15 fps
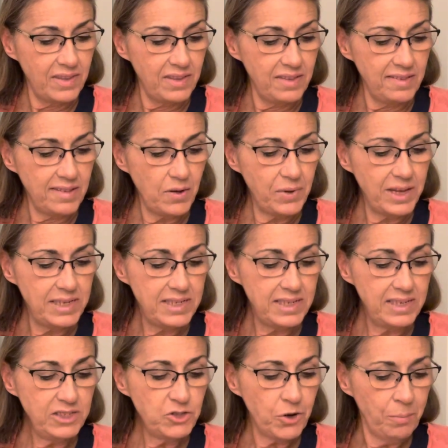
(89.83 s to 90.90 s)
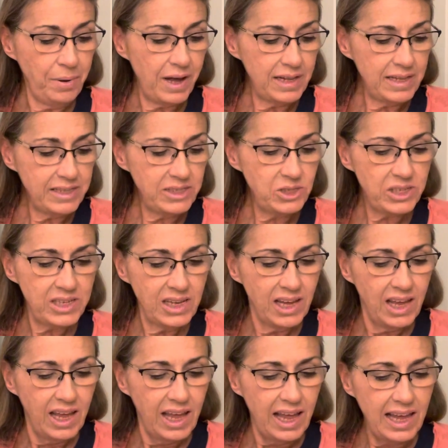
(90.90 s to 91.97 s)
So he did a Trumpology,
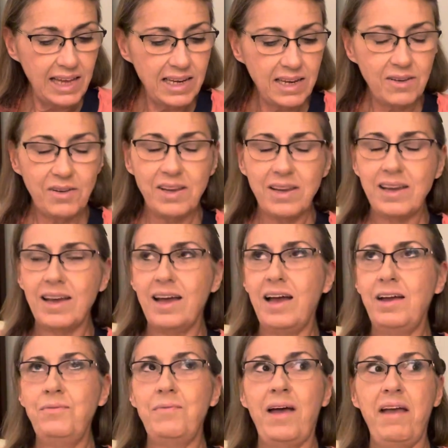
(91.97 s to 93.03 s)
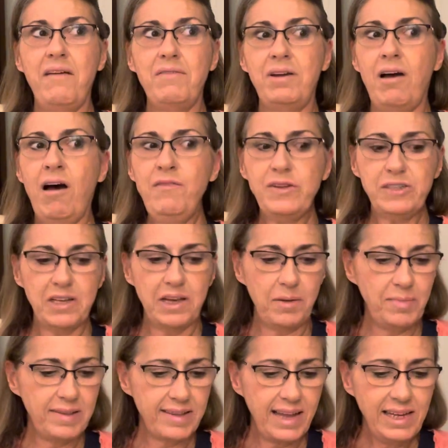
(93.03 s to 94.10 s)
and I have an awful time
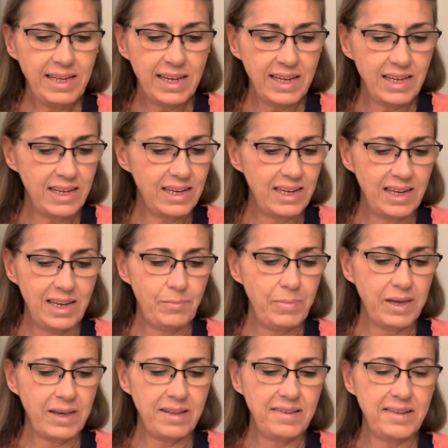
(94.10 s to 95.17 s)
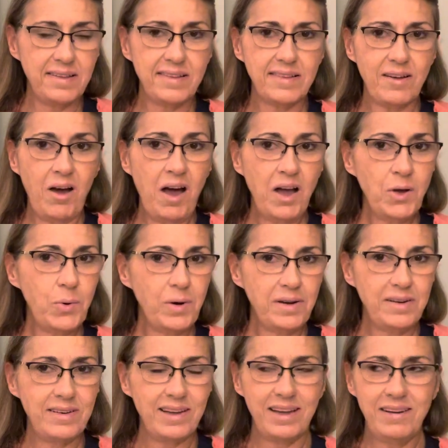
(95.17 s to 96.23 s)
saying it because it's
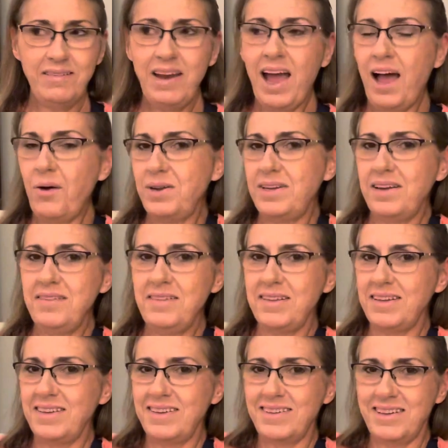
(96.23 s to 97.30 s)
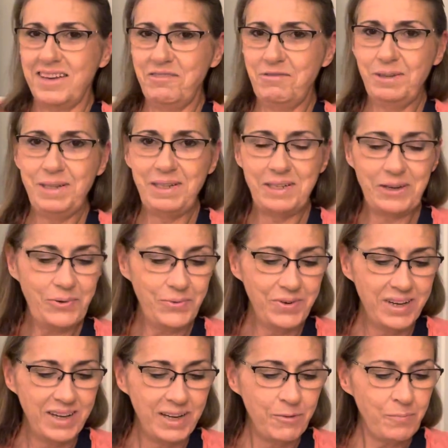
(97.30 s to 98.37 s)
awkward. I don't know how he does it. I really don't.
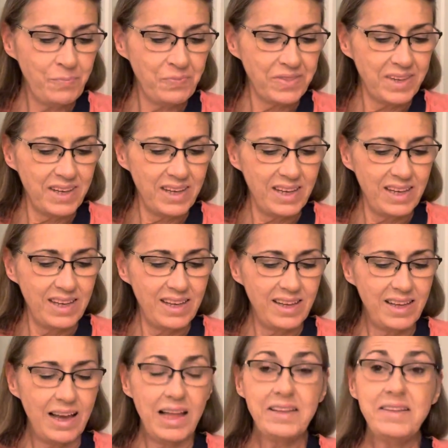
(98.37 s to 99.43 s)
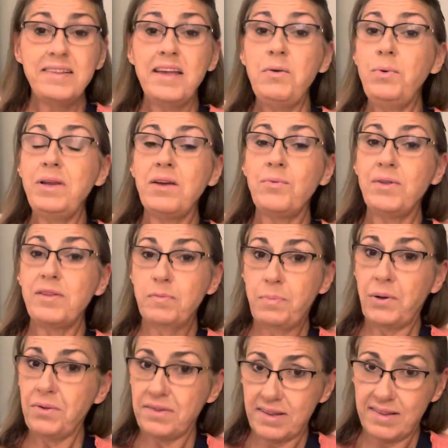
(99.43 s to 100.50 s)
I'll say what he was
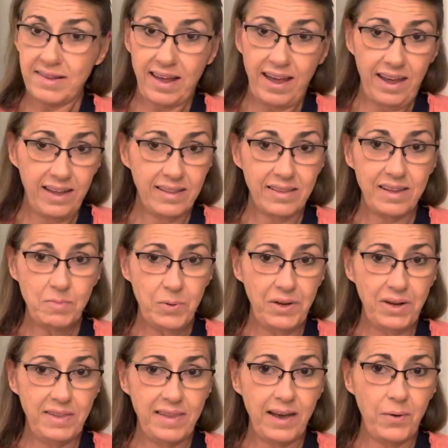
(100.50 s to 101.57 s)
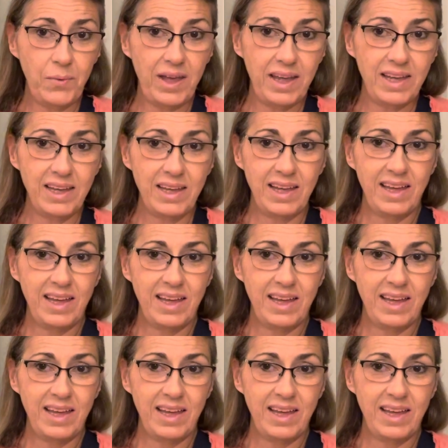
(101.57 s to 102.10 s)
supposed to say. Let's put it that way.